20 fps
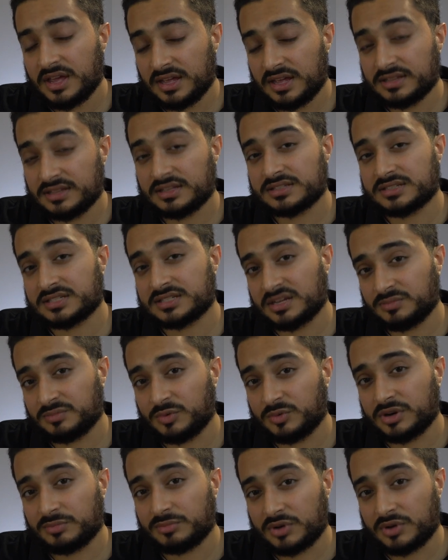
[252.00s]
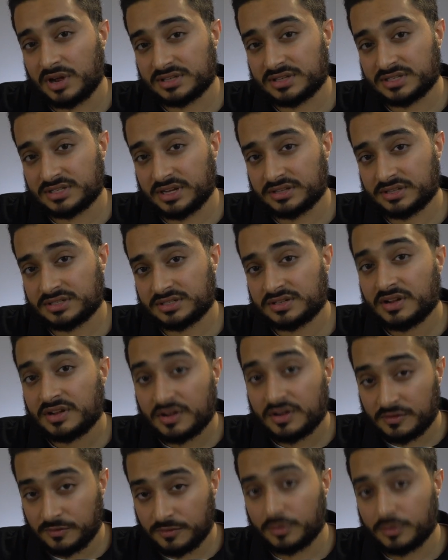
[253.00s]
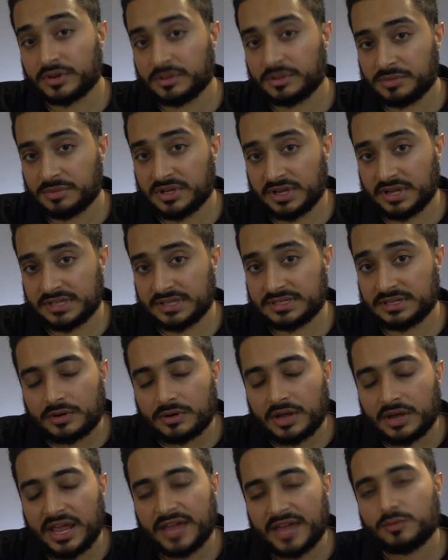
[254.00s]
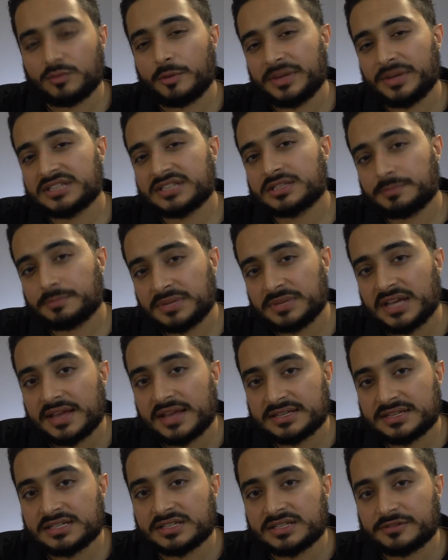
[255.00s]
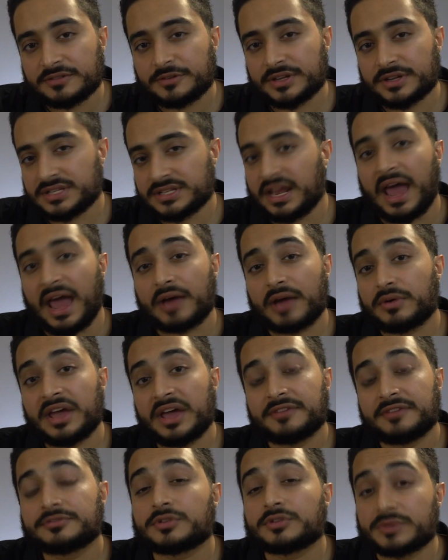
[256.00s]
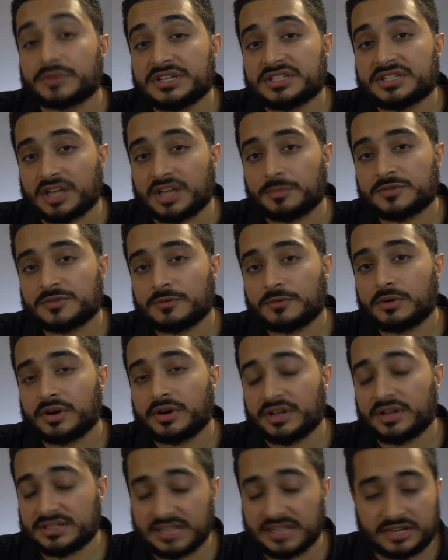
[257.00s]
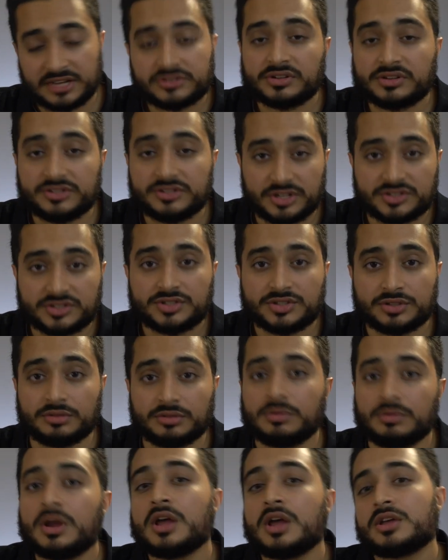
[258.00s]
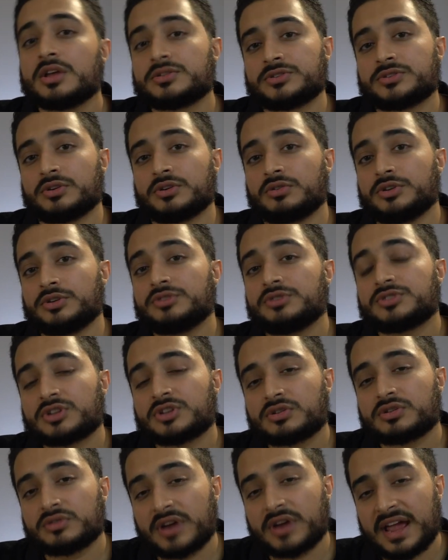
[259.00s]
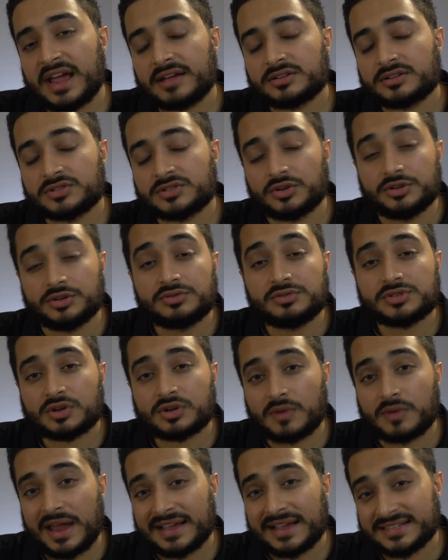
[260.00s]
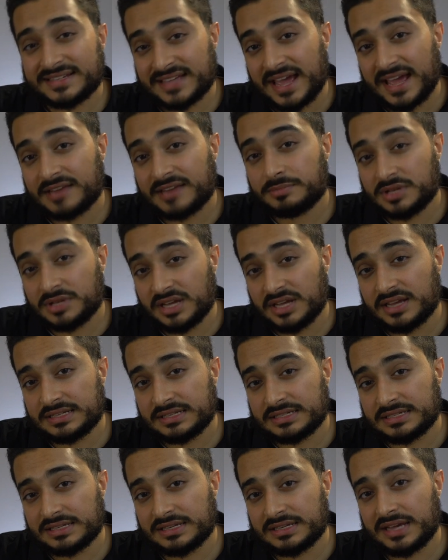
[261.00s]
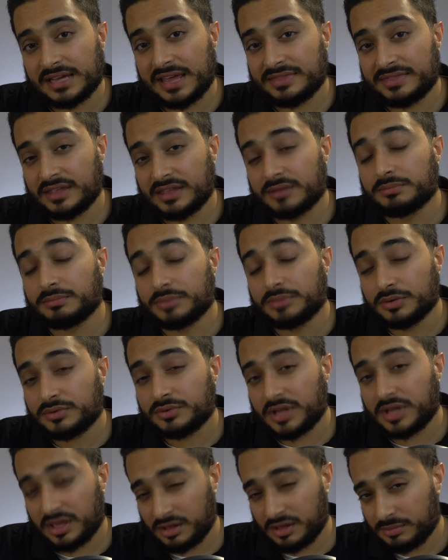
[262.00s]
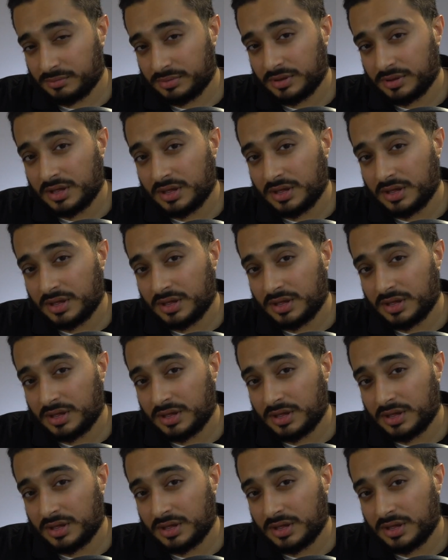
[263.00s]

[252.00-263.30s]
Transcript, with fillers: in the step one process for the PAT. And what makes the PAT different is that I don't have three steps for it, it's actually just two. So use crack so use CrackDat PAT and then bootcamp